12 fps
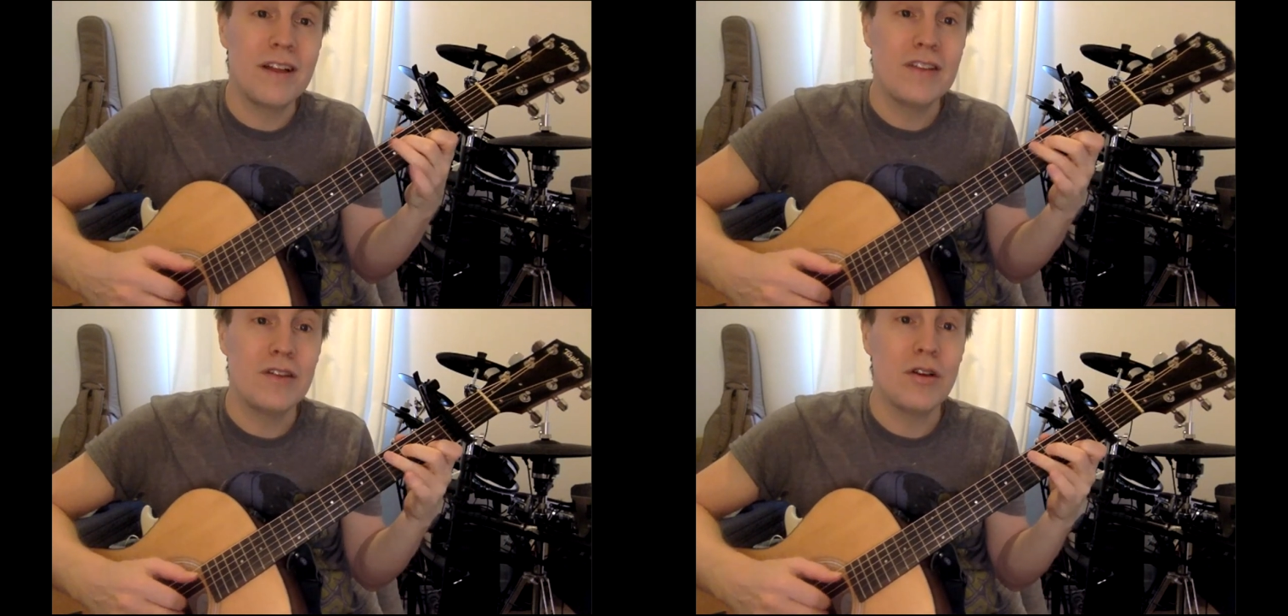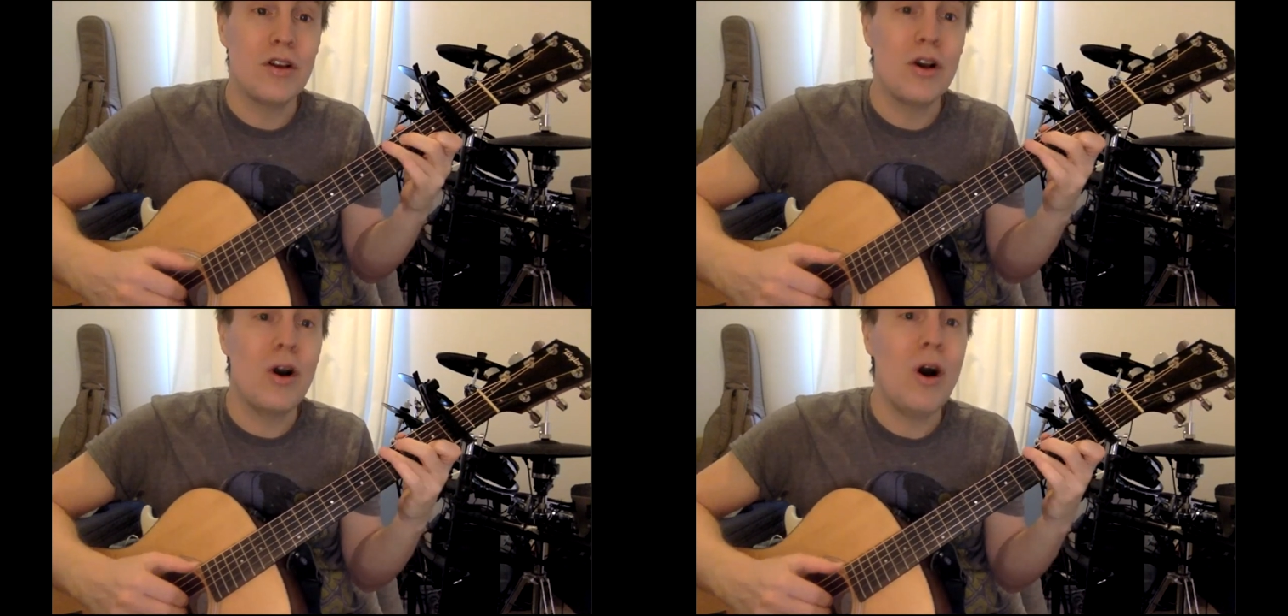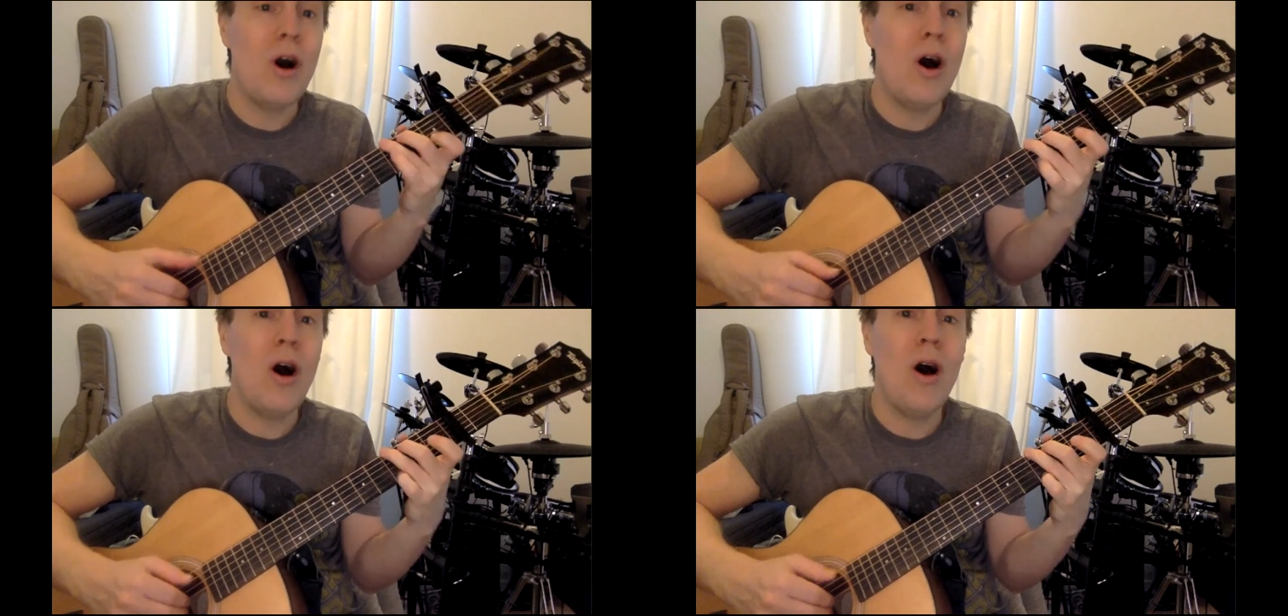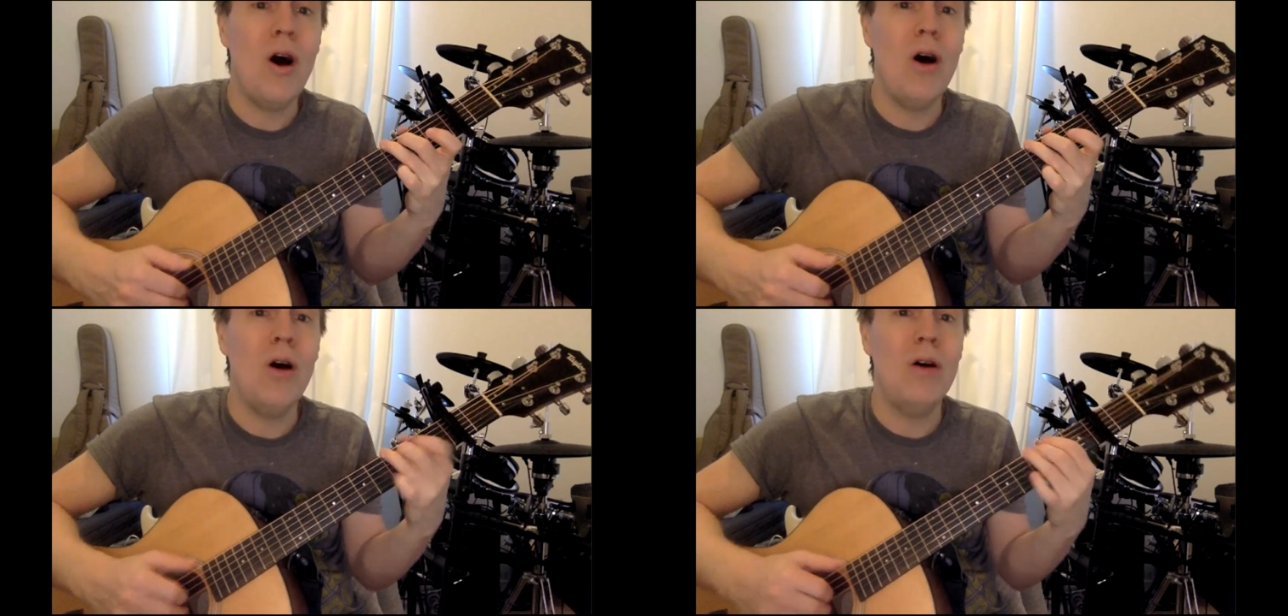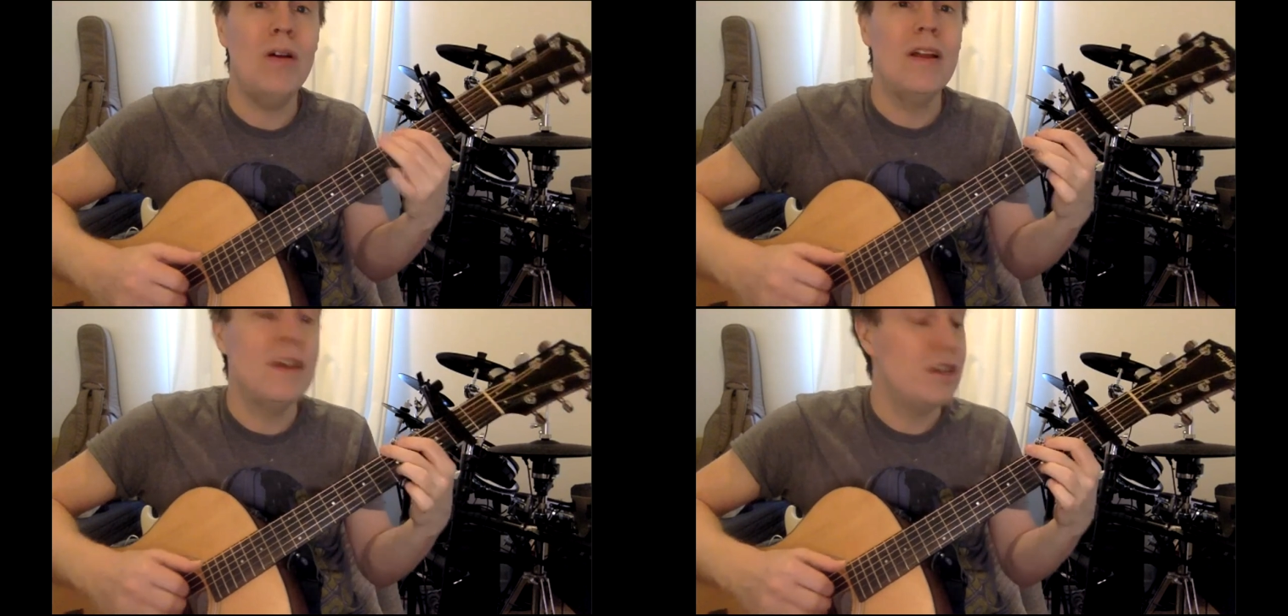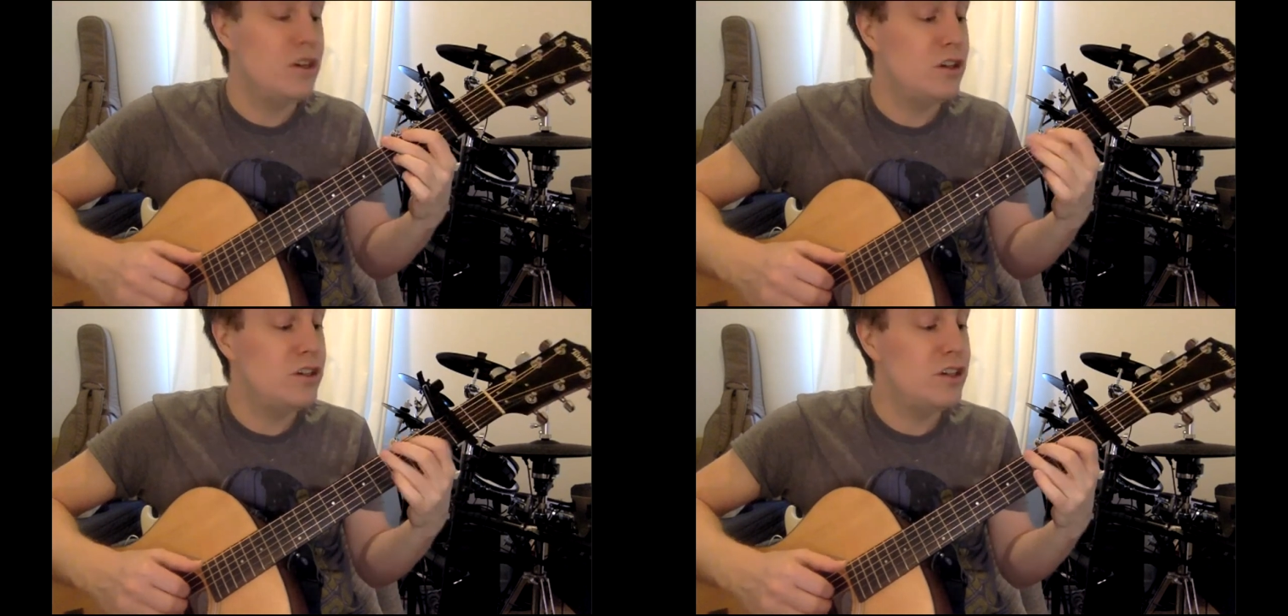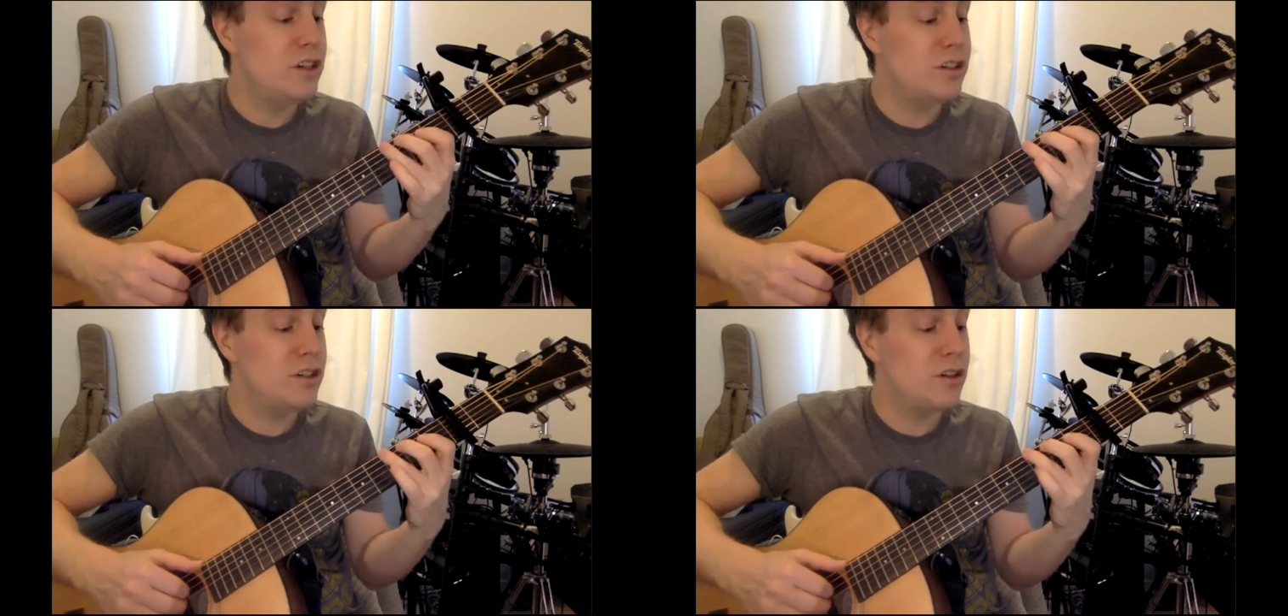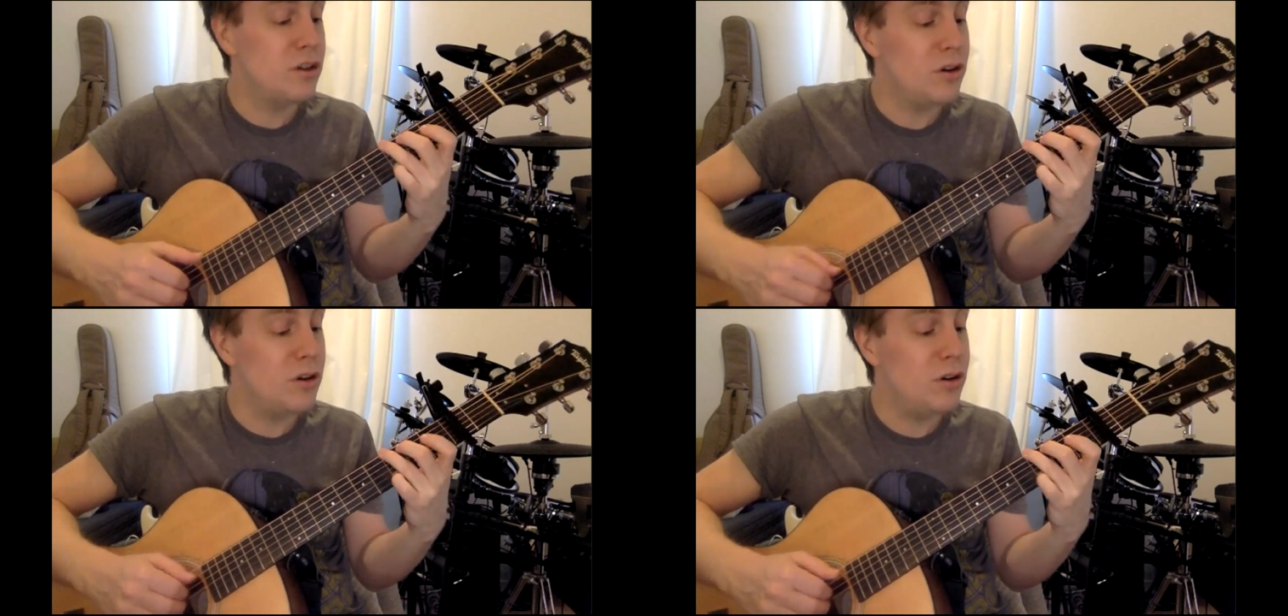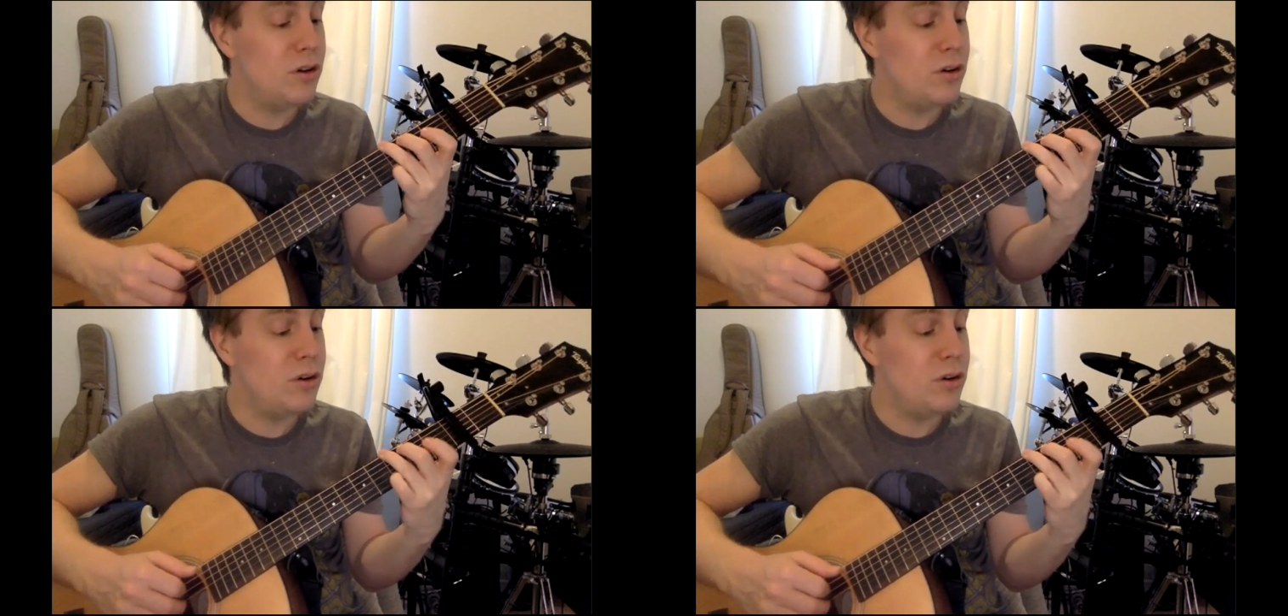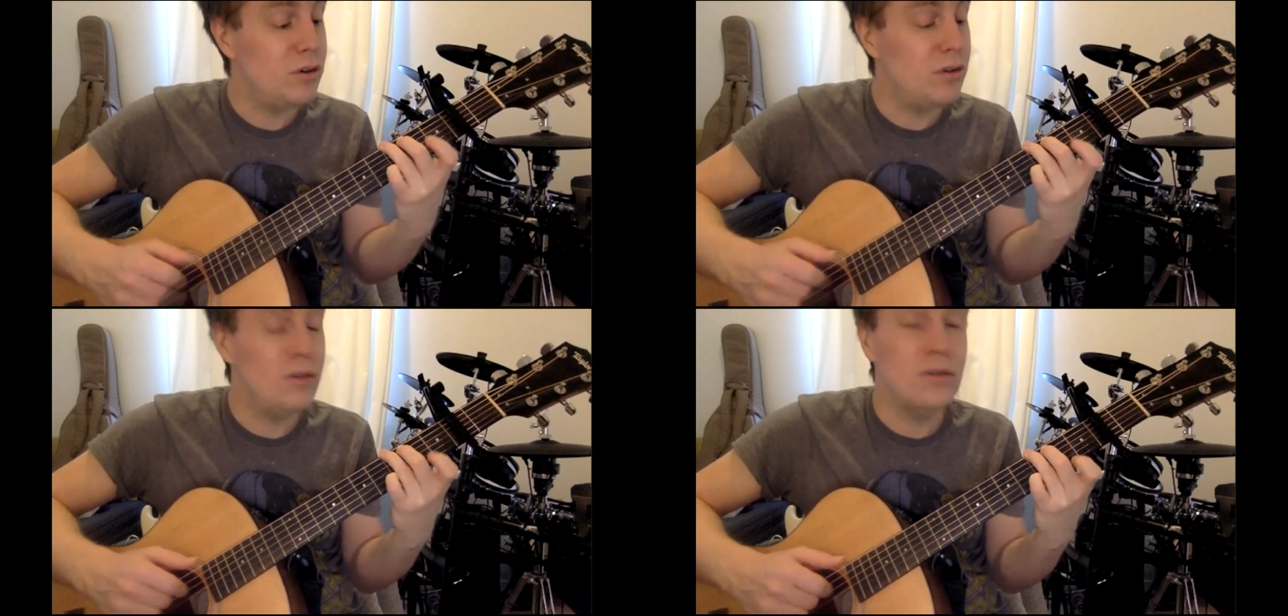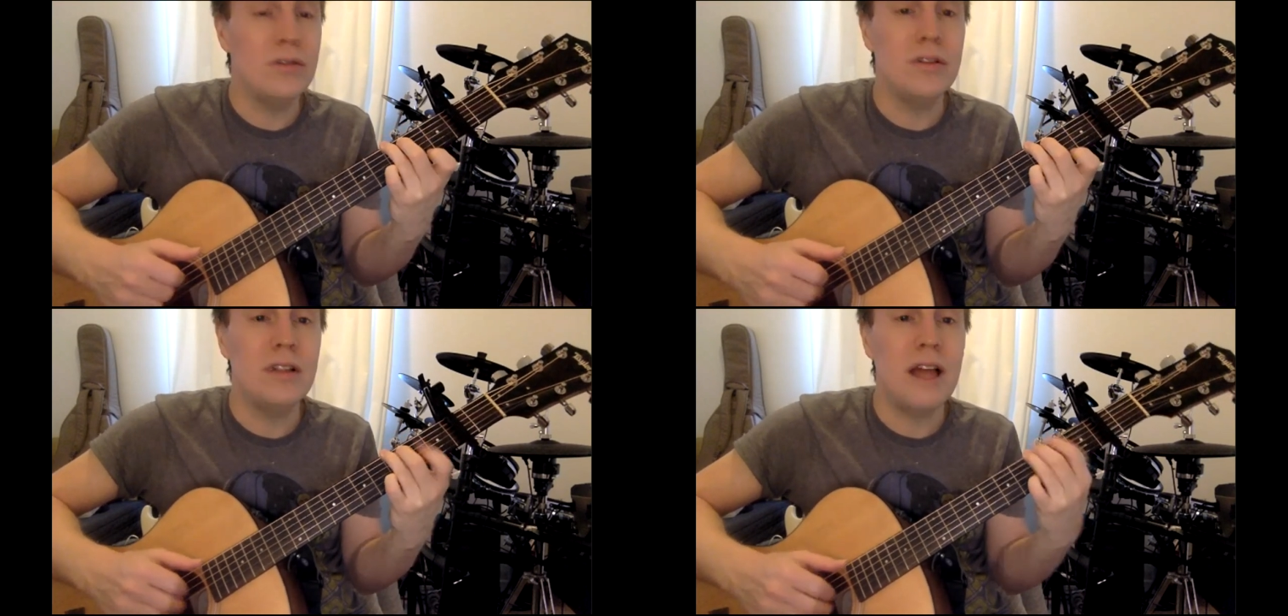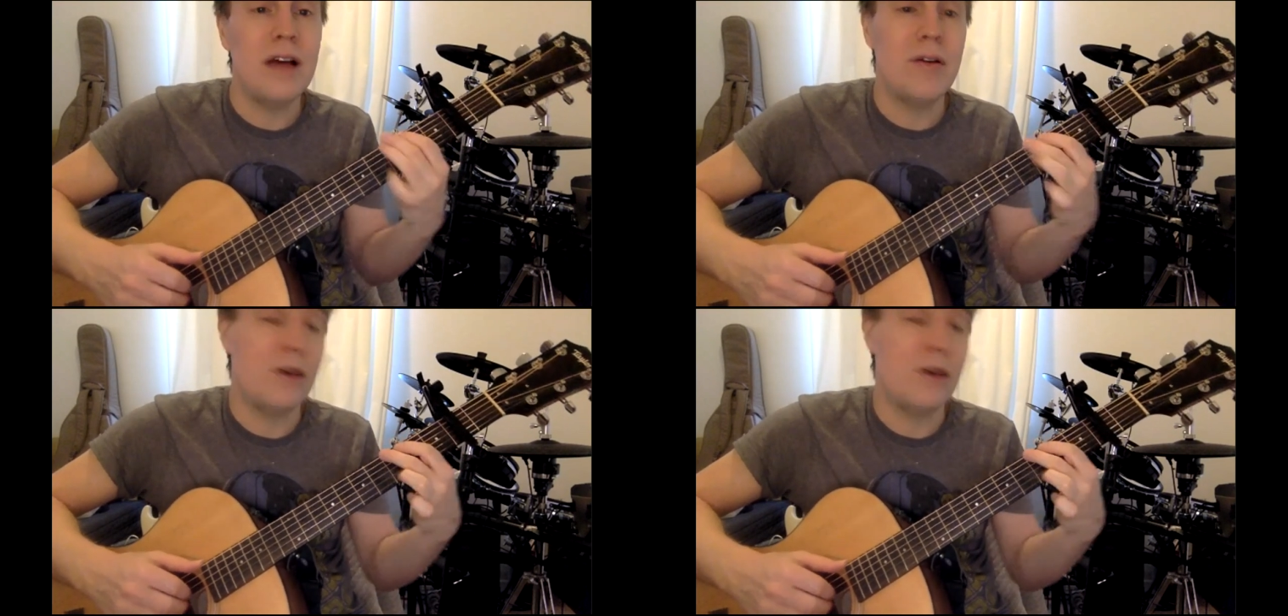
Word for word: So call, you just call out.